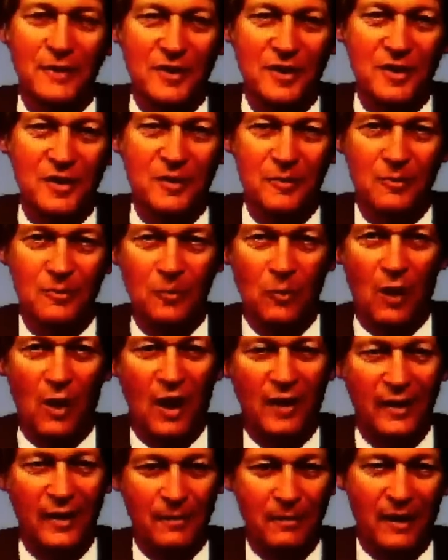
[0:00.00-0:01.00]
was
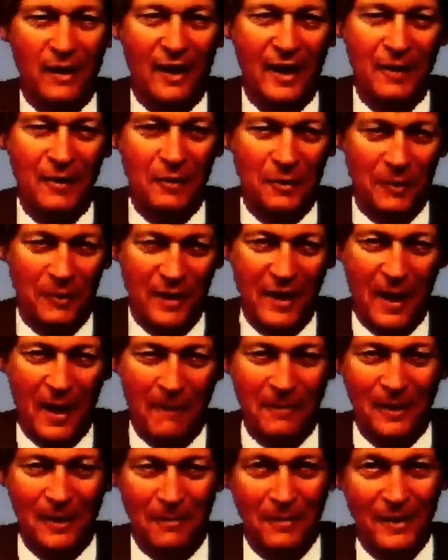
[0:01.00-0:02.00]
walking by when we
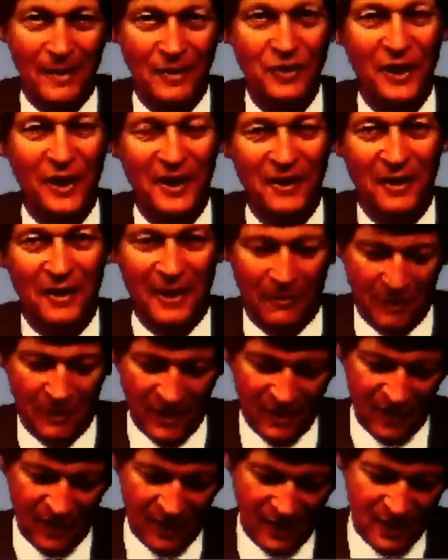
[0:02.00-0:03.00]
happened to be tinkering
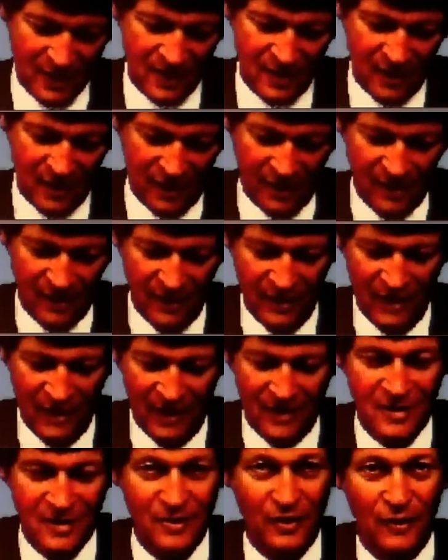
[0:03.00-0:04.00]
with this, and
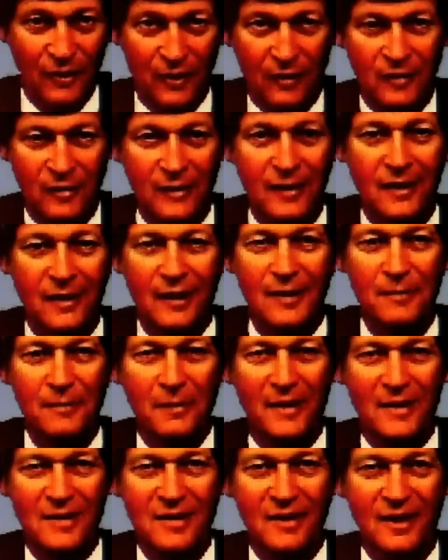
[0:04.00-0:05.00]
so
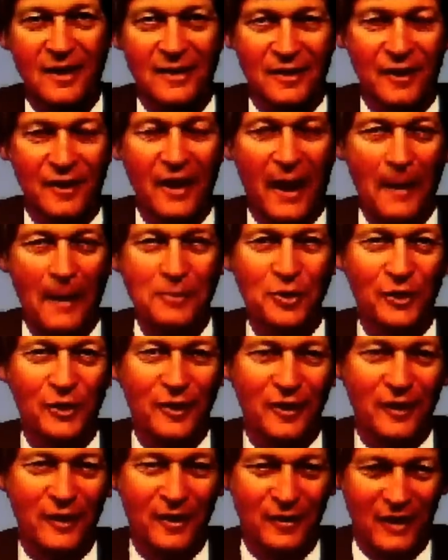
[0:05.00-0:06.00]
my son
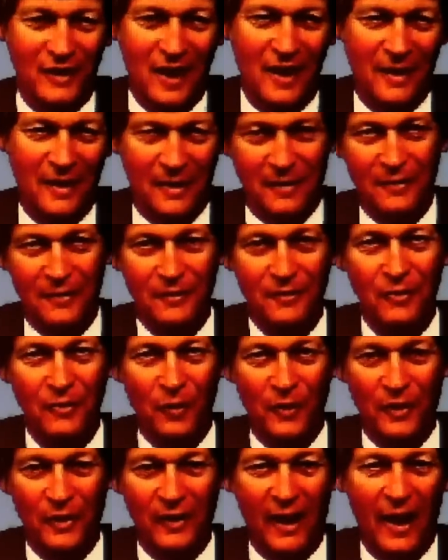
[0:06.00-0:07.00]
captured her and got a
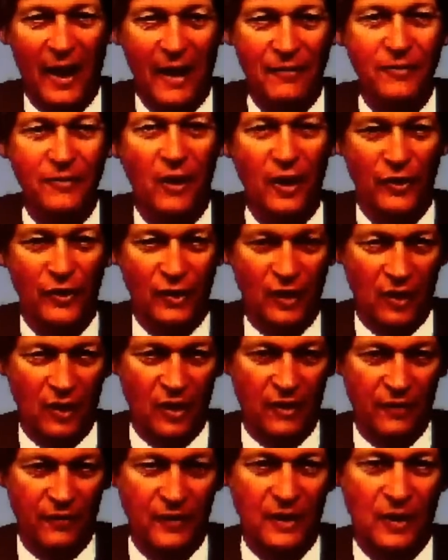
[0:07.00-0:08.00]
photograph on,
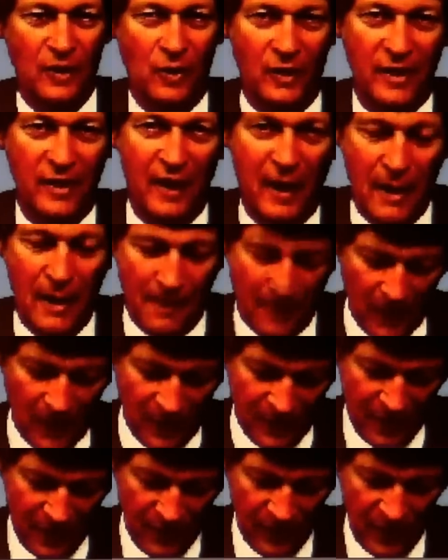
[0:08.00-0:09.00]
on a video camera,
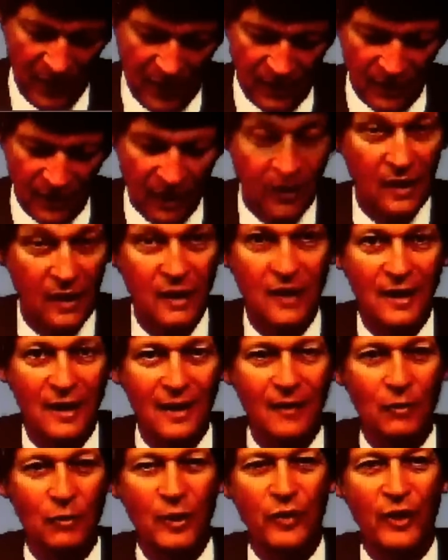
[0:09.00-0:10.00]
and then
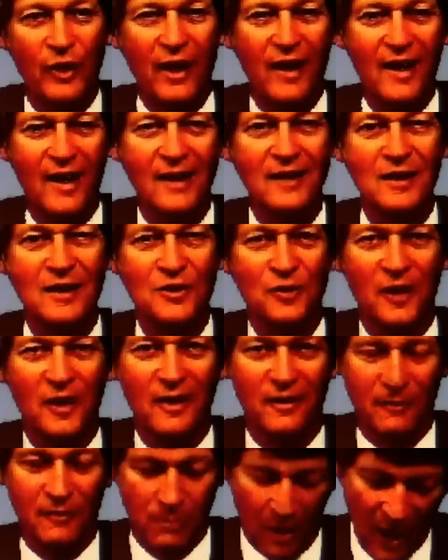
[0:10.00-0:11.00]
with a handy
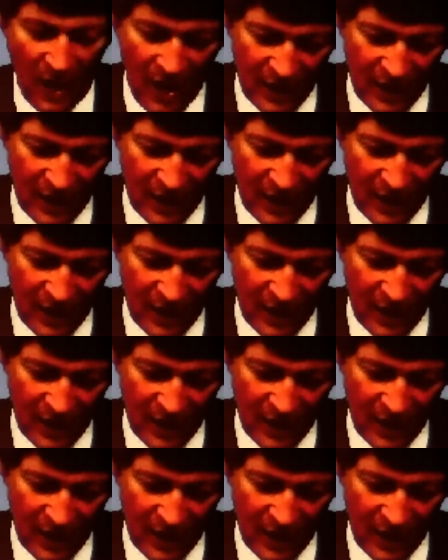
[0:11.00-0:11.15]
stick of